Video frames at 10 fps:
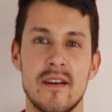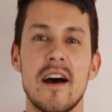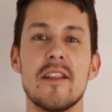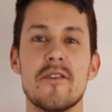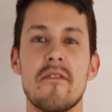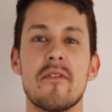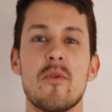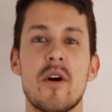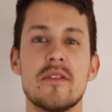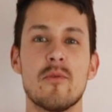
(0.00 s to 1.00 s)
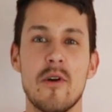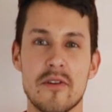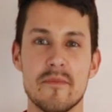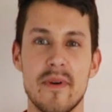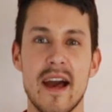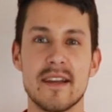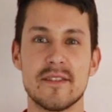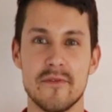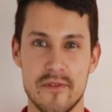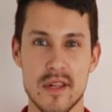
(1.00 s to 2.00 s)
Hello everyone and welcome back
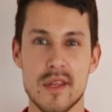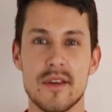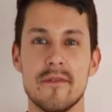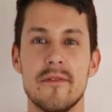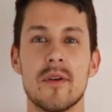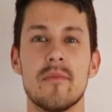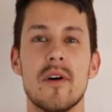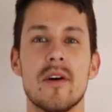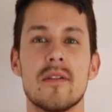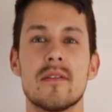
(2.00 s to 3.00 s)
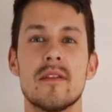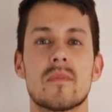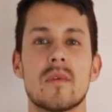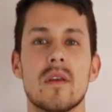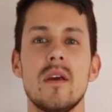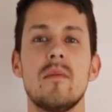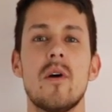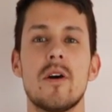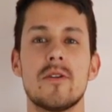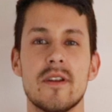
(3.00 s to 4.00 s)
to VC Football. In
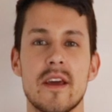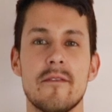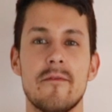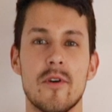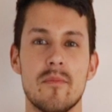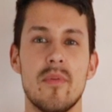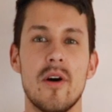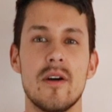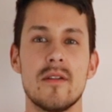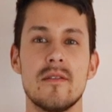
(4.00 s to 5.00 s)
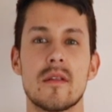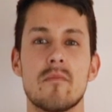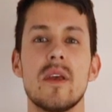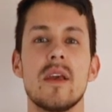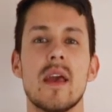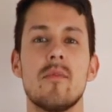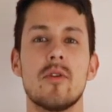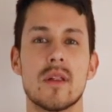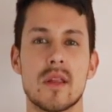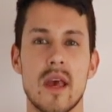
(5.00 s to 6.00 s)
modern day football, being able
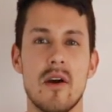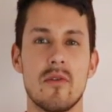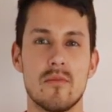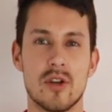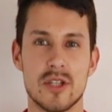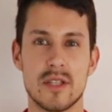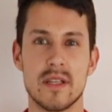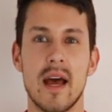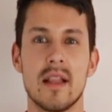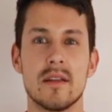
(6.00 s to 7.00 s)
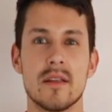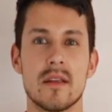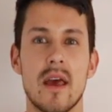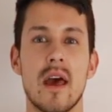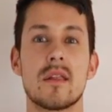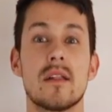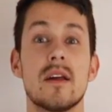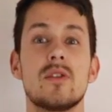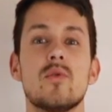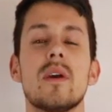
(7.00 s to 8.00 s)
to scout emerging talent has
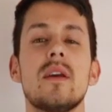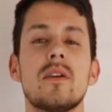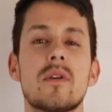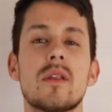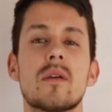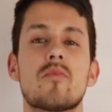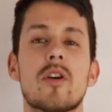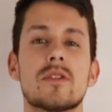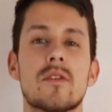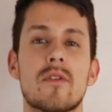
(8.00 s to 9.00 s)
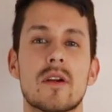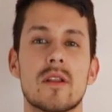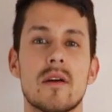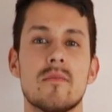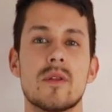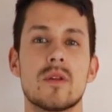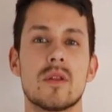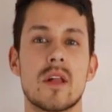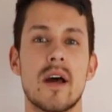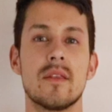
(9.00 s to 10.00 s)
led to increasing pressure for clubs to
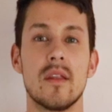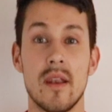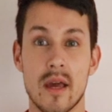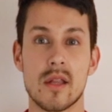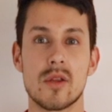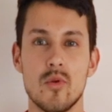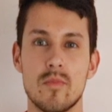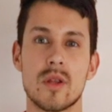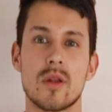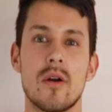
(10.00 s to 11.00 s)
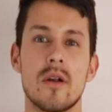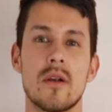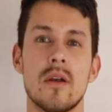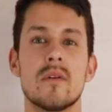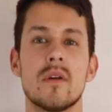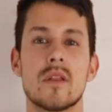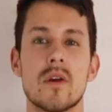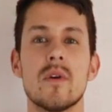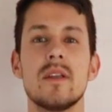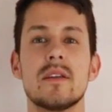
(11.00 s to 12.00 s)
sign the next superstar.
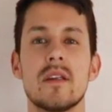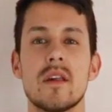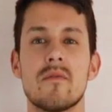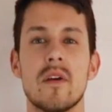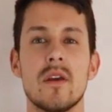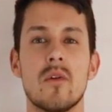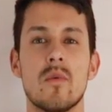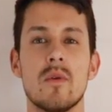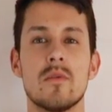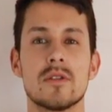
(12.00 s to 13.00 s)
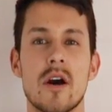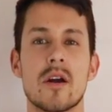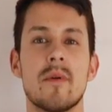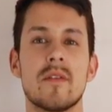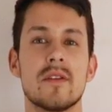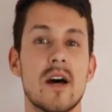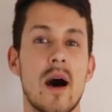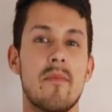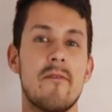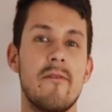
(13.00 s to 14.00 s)
So in today's video, we will talk about the
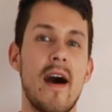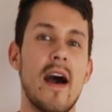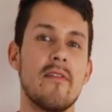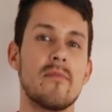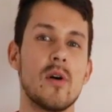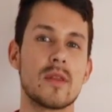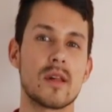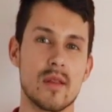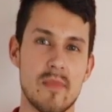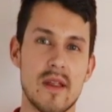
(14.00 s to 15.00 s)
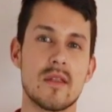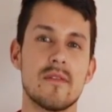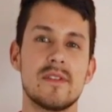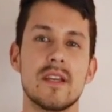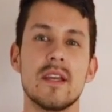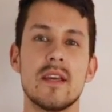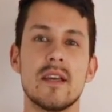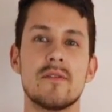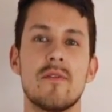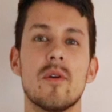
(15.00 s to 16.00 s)
top 5 most expensive
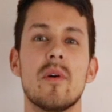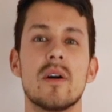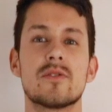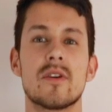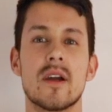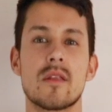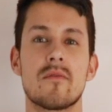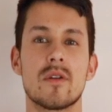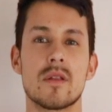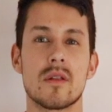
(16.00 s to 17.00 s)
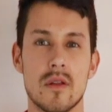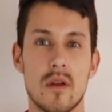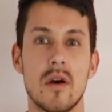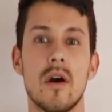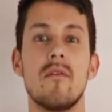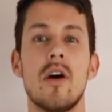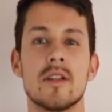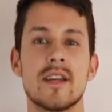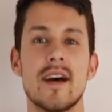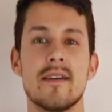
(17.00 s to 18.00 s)
teenage football transfers of
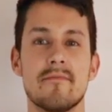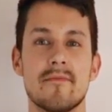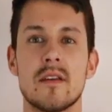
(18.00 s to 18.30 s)
all time.